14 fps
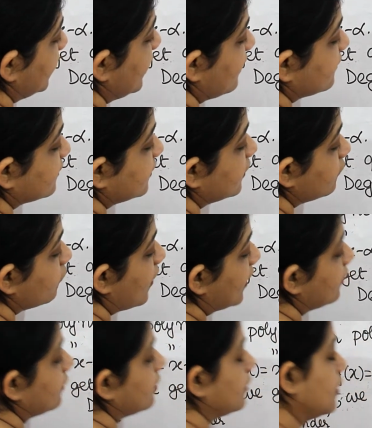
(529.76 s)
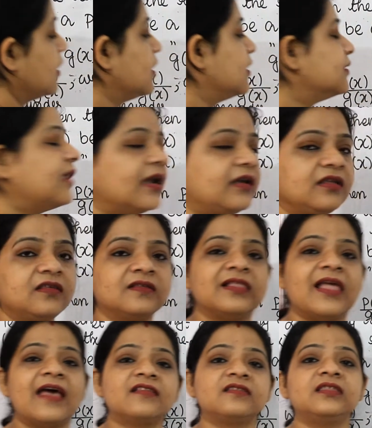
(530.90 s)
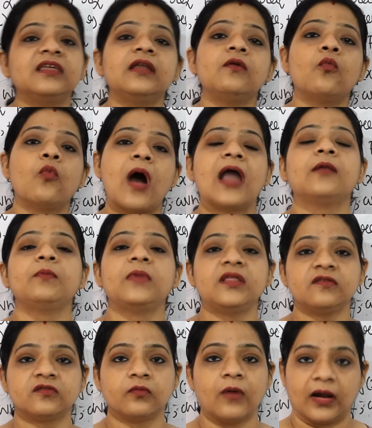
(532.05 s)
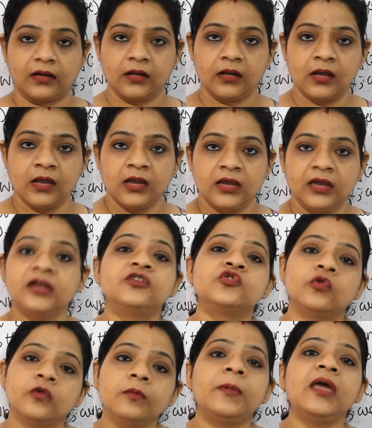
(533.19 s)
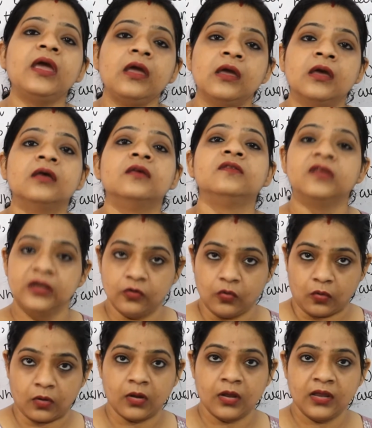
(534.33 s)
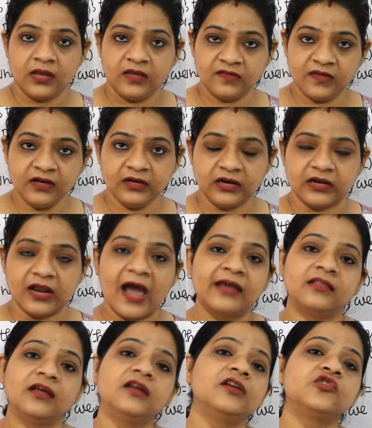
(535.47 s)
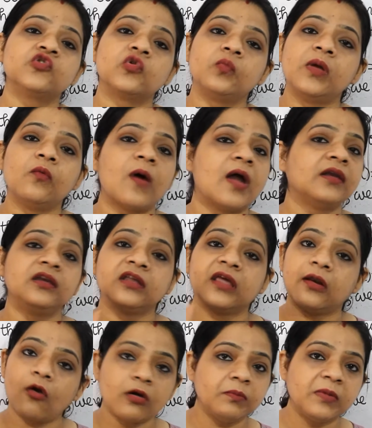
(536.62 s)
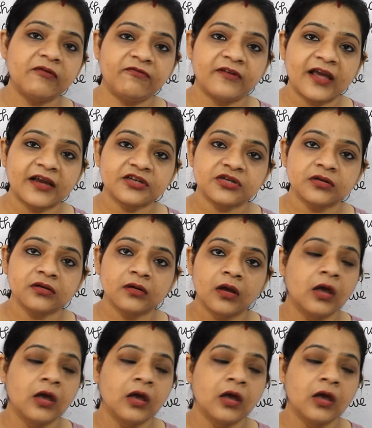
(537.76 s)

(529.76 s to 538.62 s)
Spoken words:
be less than 1. That is, less than 1 means what? It should be 0, isn't it? Either it should be 1, it cannot be fraction.